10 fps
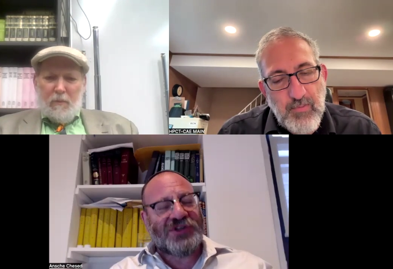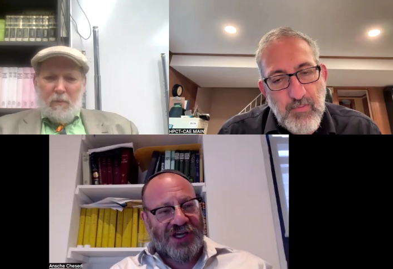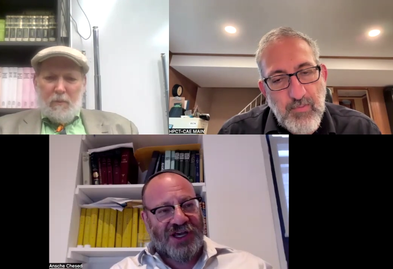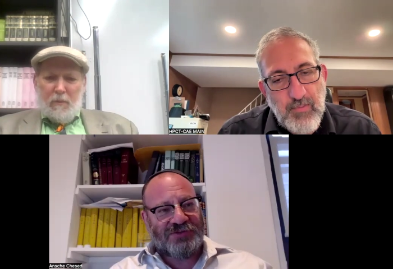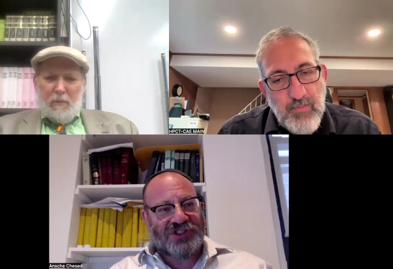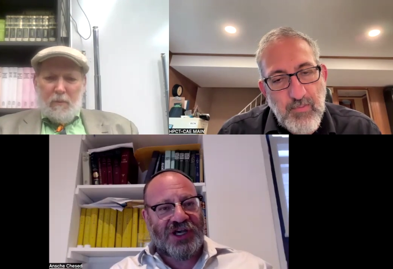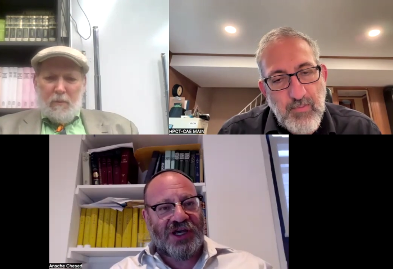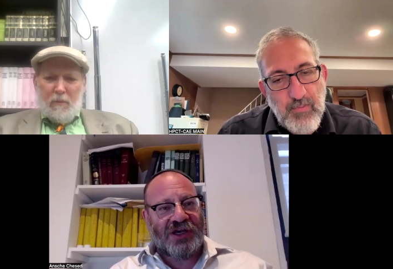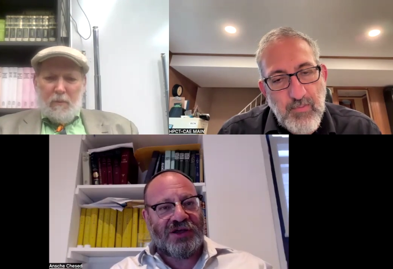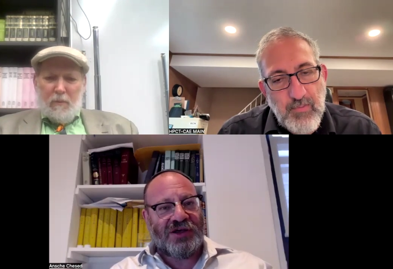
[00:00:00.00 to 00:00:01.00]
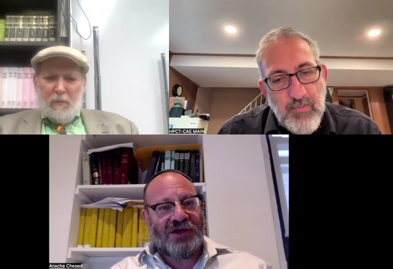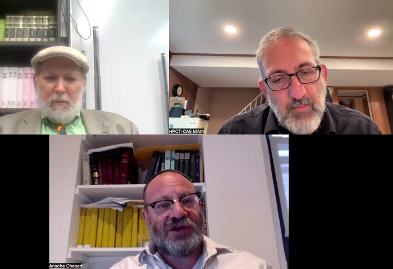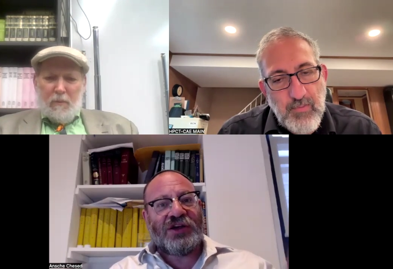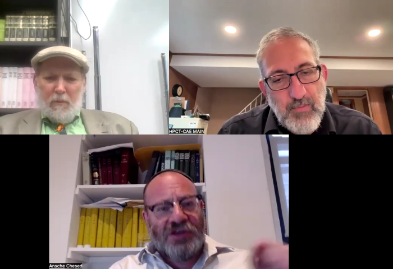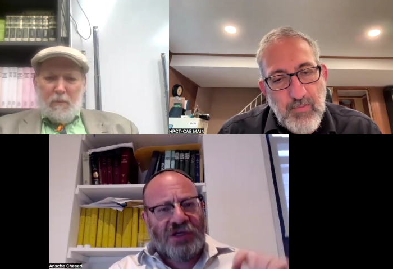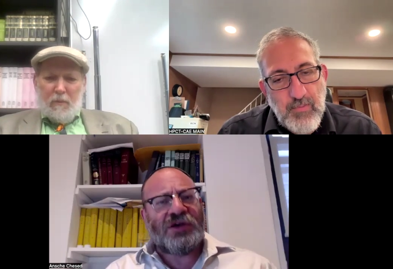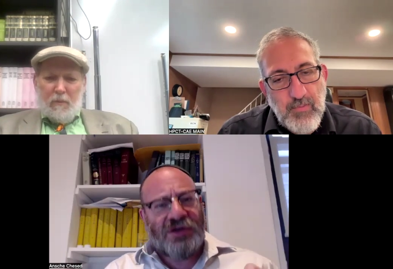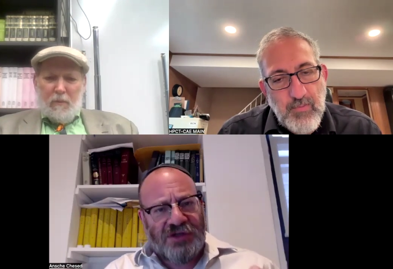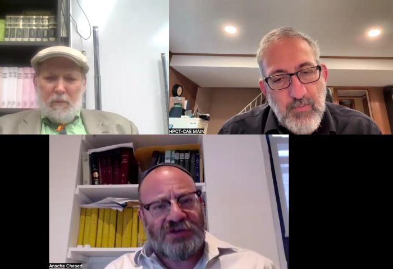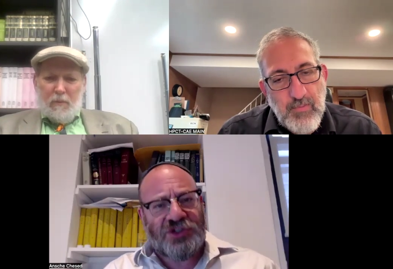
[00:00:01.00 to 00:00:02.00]
Speaker 1: camp say,
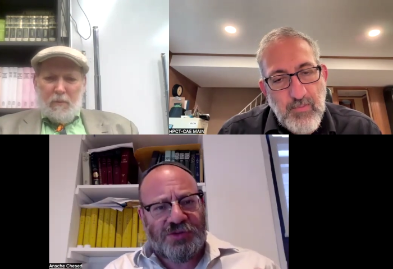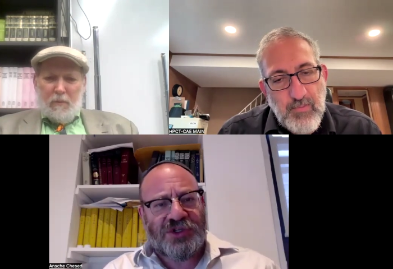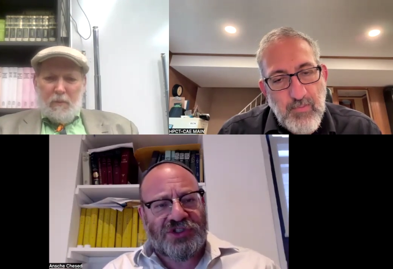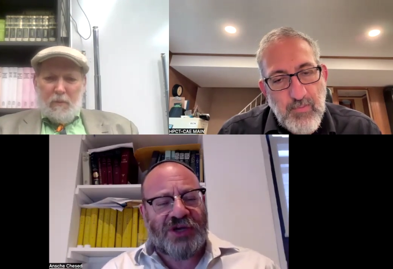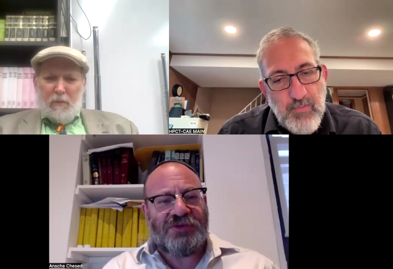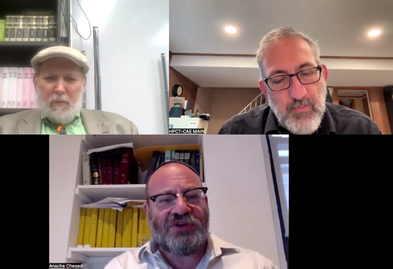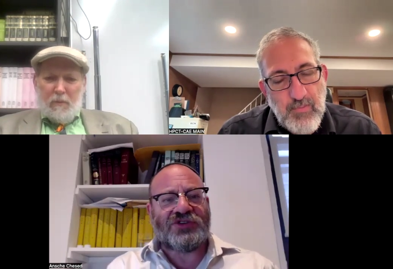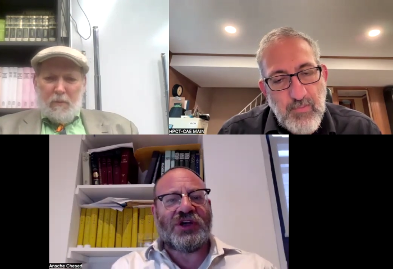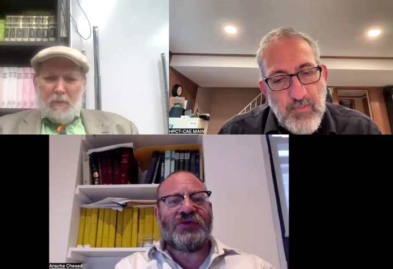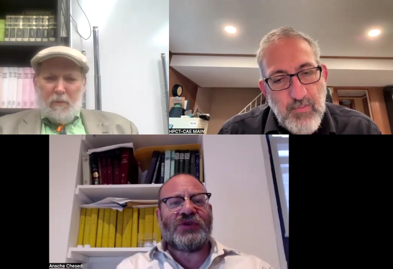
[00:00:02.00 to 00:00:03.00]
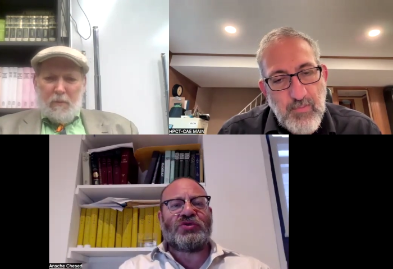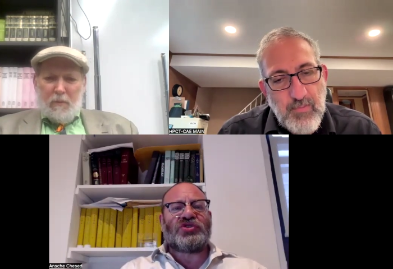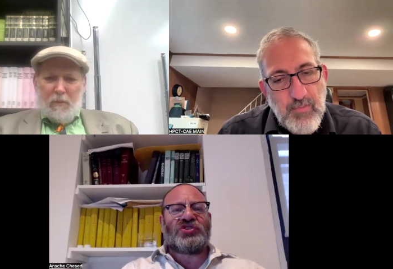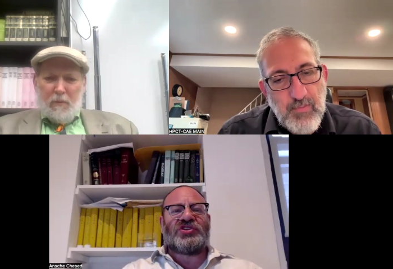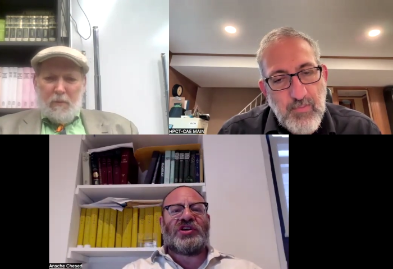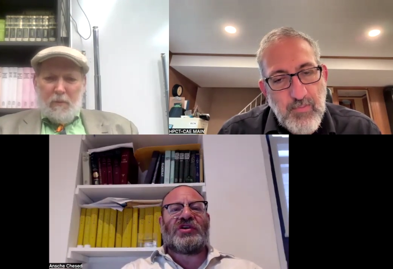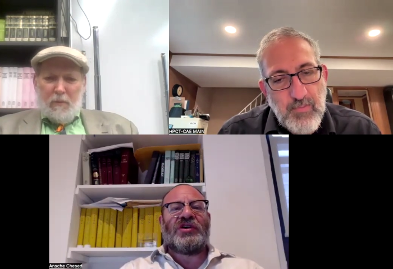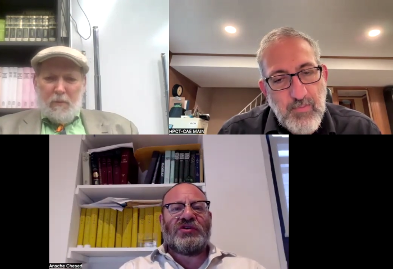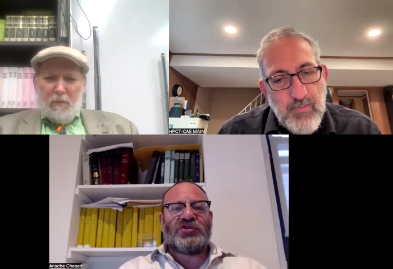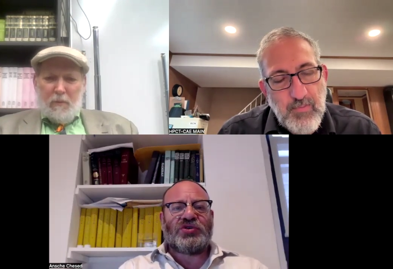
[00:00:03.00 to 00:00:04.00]
you should be ashamed of yourself and you should seek,
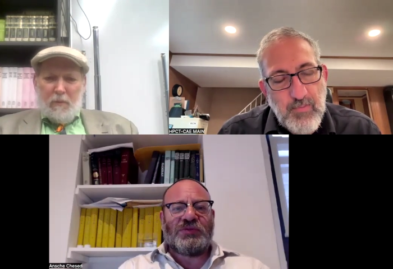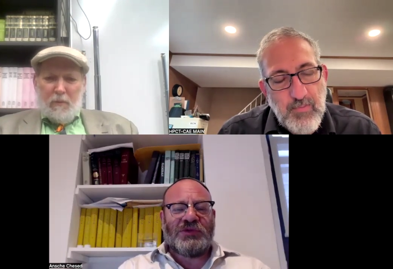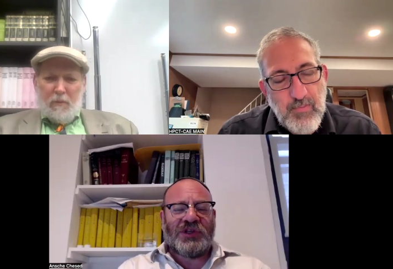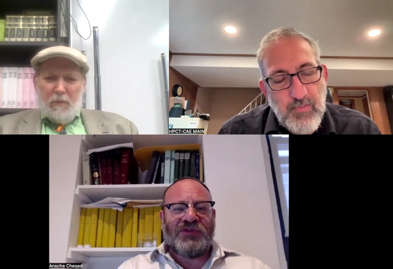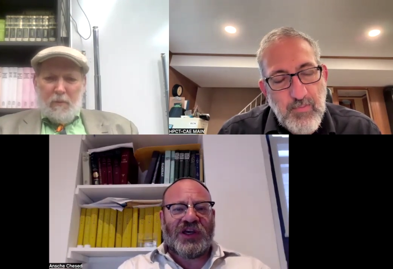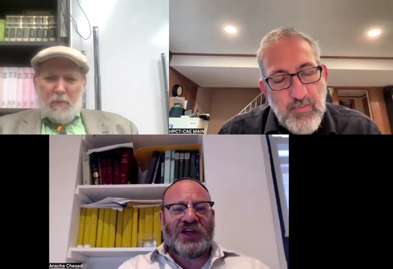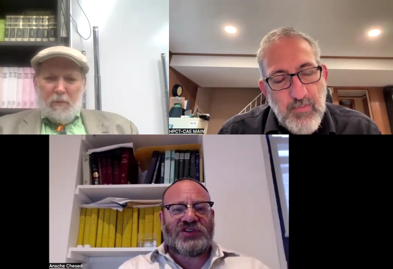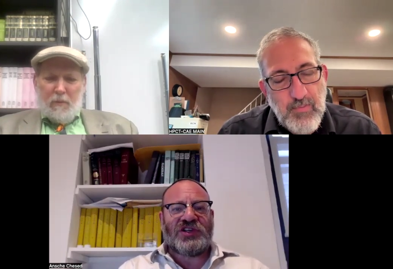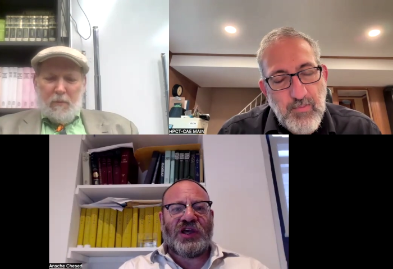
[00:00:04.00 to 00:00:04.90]
you should live a kesh